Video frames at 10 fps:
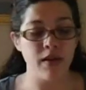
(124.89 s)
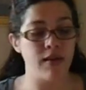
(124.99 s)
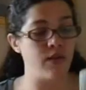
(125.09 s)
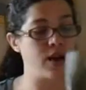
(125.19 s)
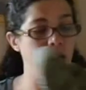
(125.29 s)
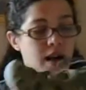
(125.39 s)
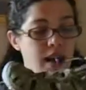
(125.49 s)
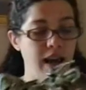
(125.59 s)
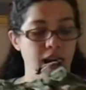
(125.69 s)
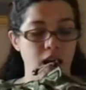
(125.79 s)
They've
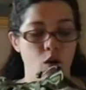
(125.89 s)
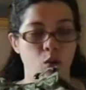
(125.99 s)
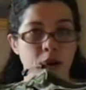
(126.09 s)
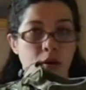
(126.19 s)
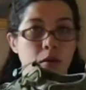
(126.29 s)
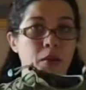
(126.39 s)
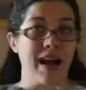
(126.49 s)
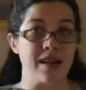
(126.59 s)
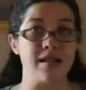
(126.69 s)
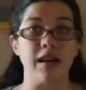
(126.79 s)
got a rubber
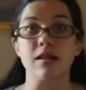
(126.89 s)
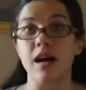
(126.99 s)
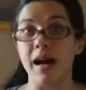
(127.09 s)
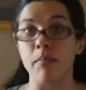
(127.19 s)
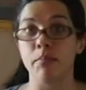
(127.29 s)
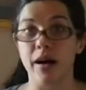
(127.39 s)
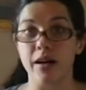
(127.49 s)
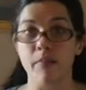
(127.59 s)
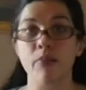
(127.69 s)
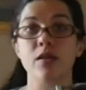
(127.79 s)
plastic type
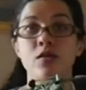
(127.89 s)
bottom.